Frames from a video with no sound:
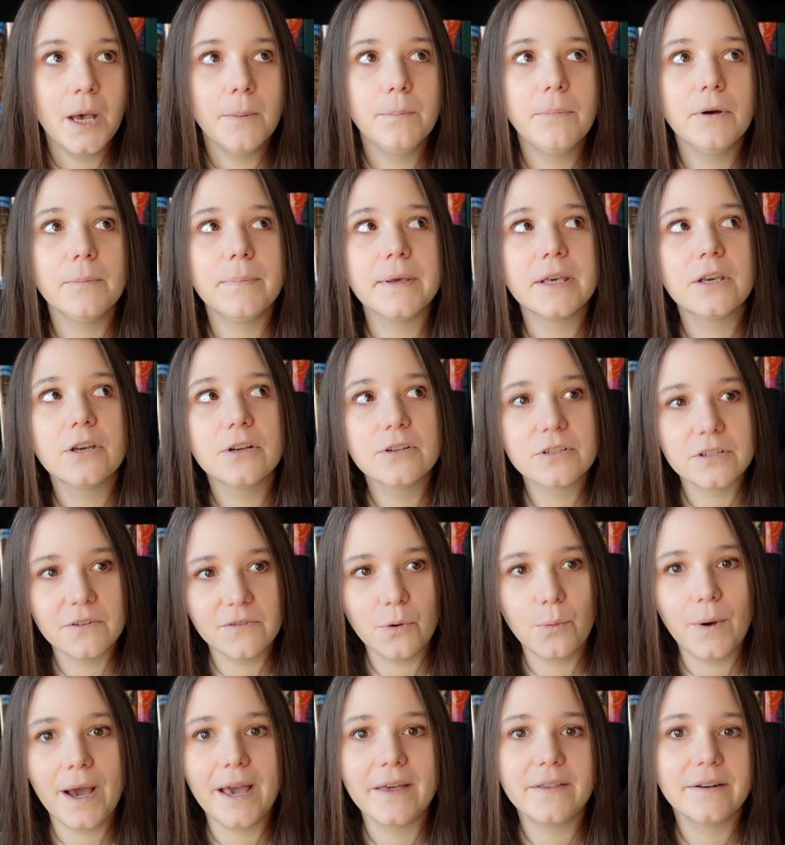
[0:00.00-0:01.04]
but because of
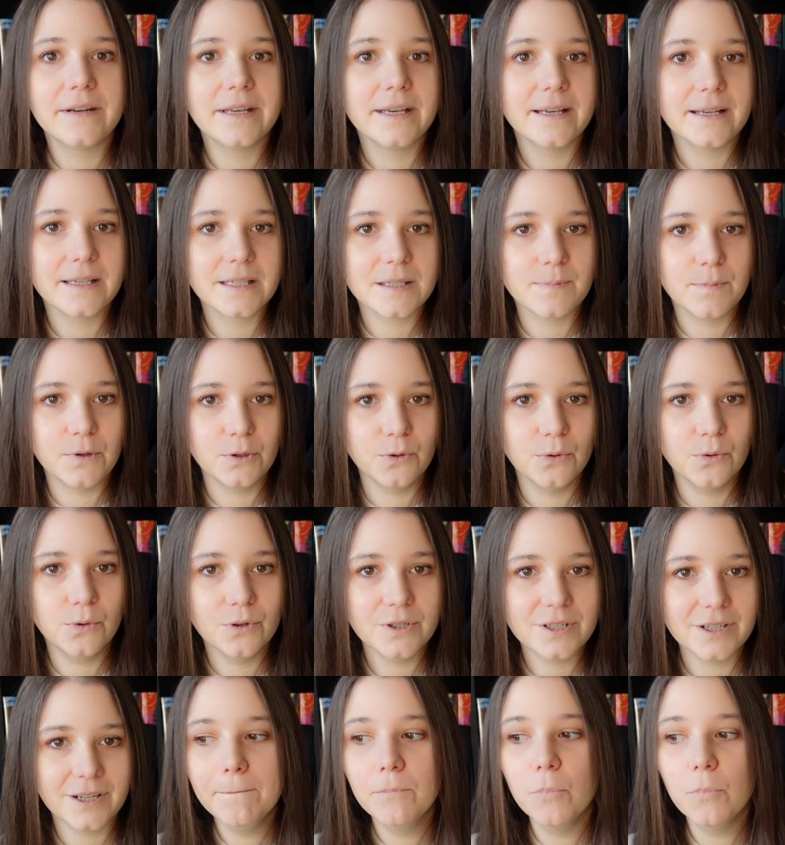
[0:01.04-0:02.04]
the way that it explored